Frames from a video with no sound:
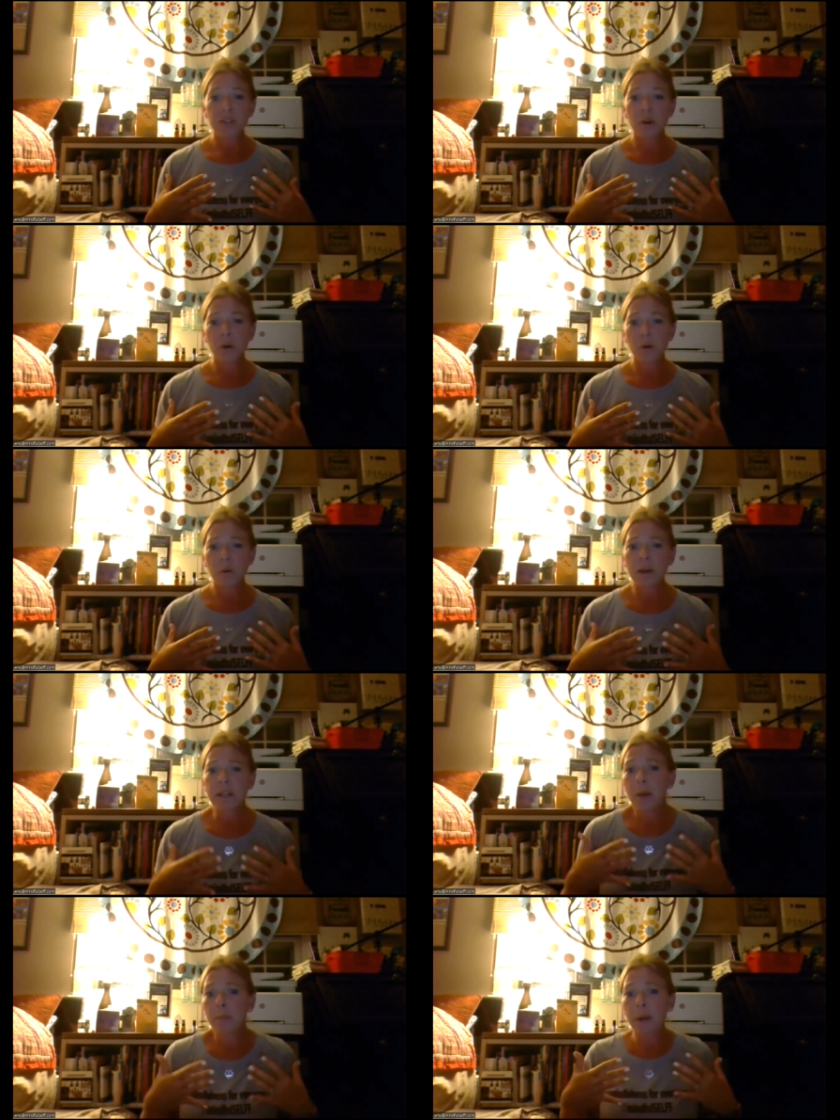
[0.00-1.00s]
So, an
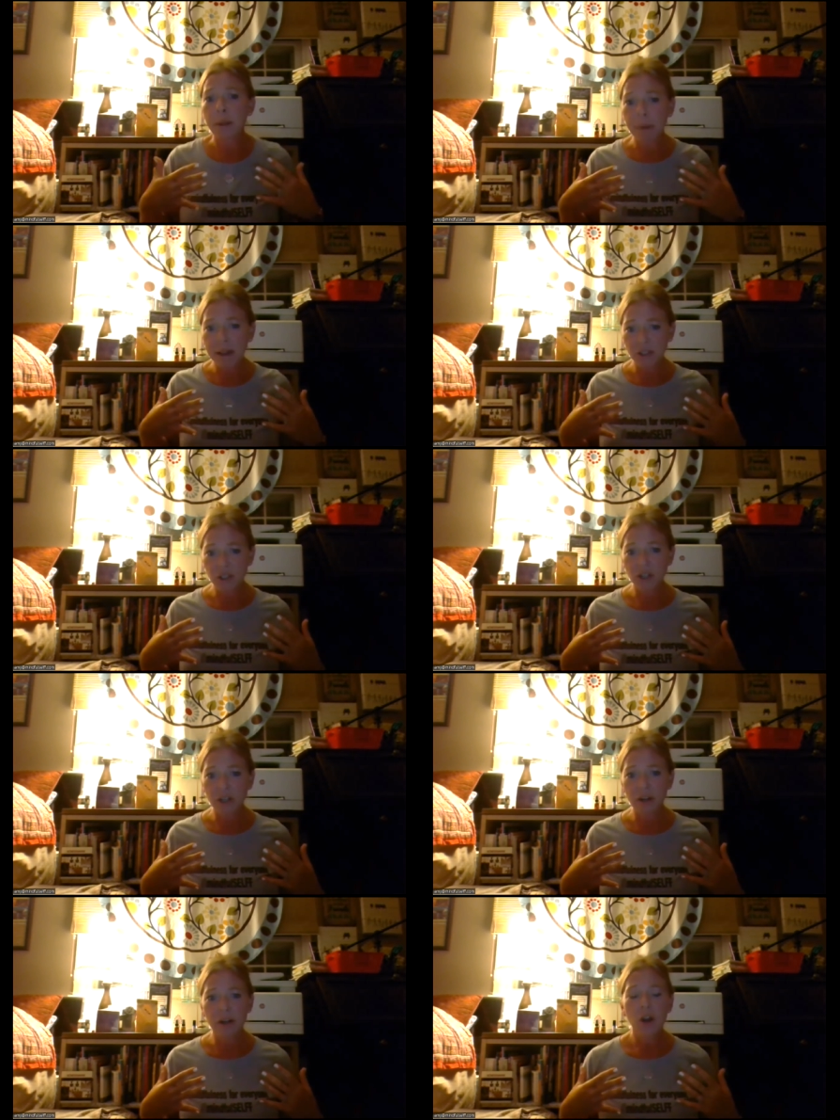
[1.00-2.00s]
upright
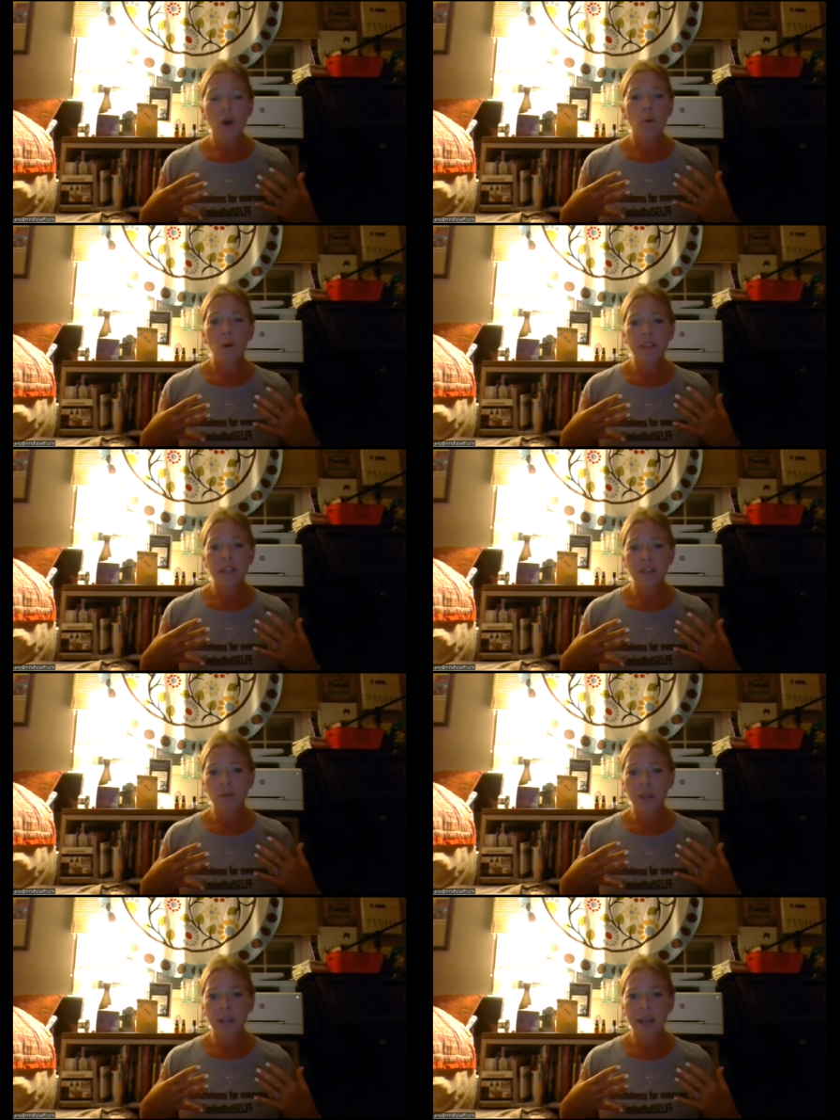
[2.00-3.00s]
posture, one that
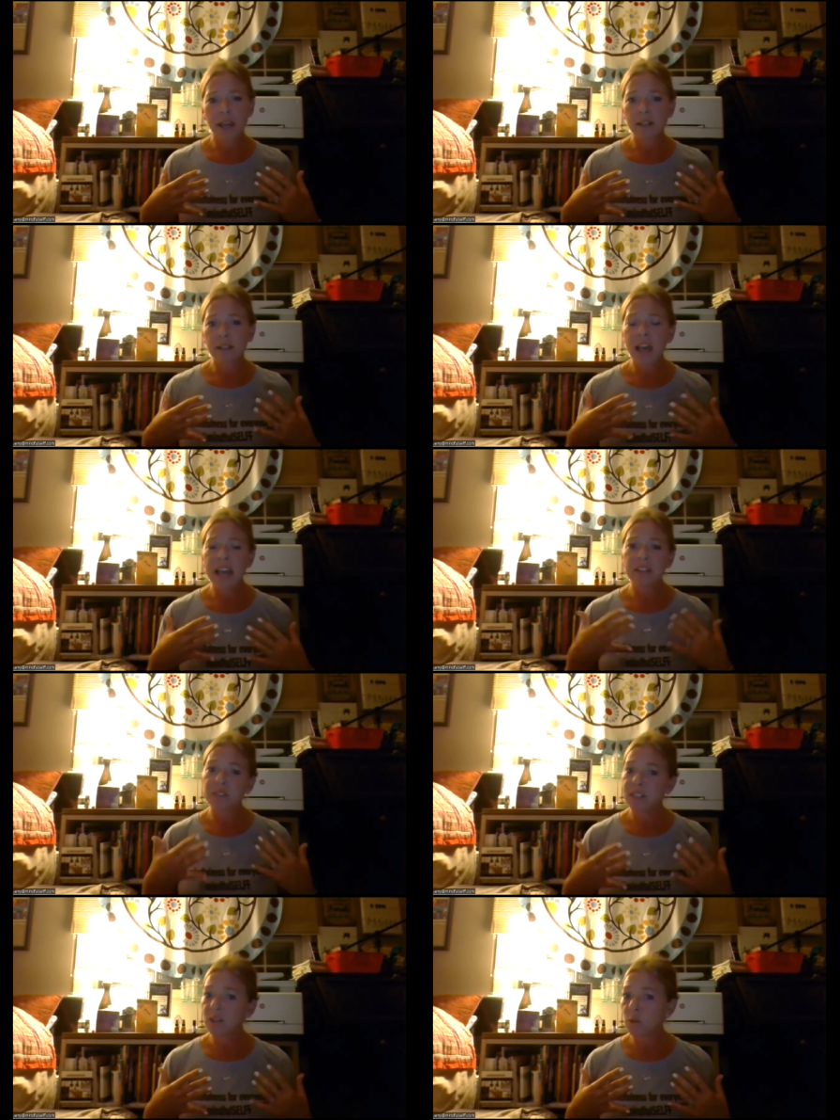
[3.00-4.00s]
you can kind of
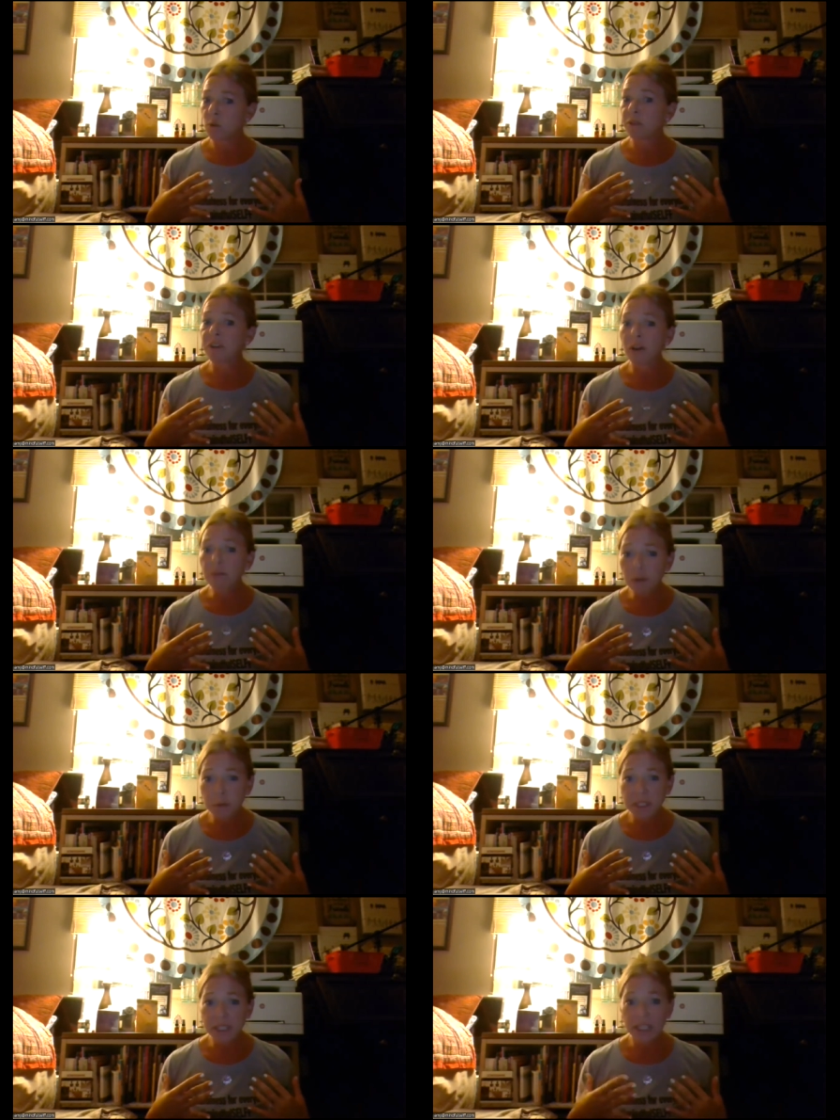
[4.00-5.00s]
sit sort of
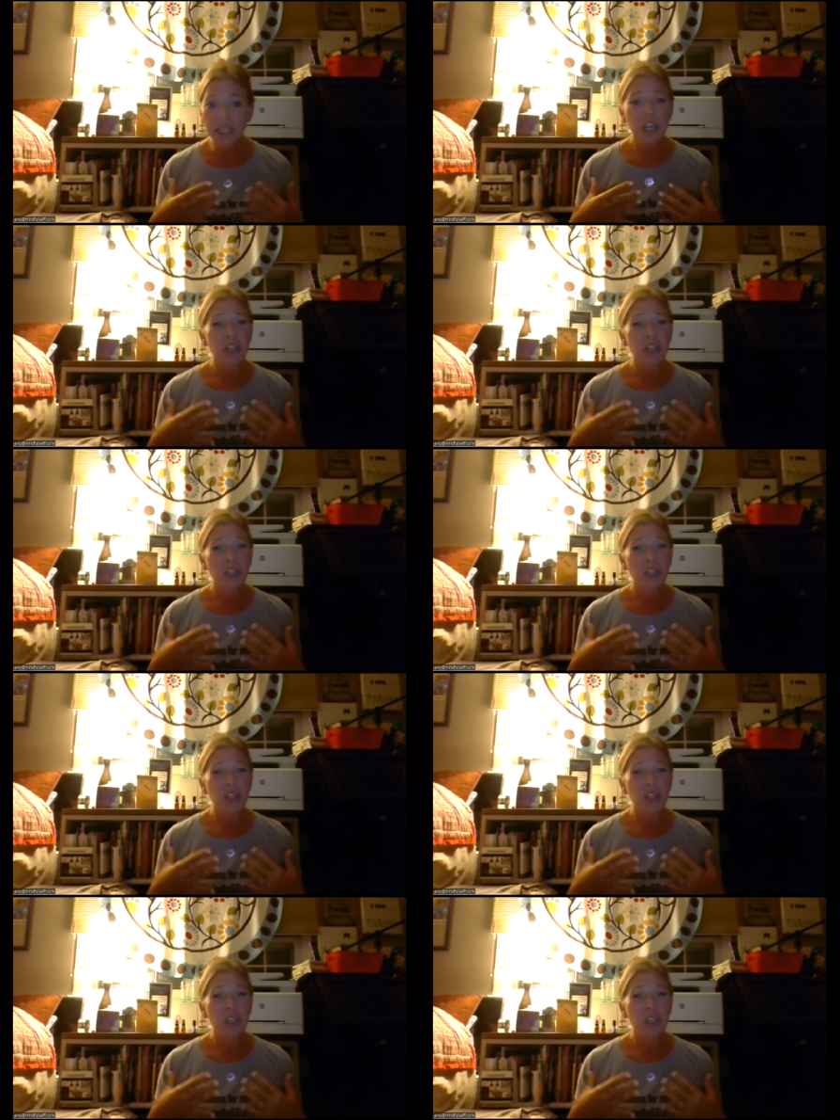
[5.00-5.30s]
comfortably.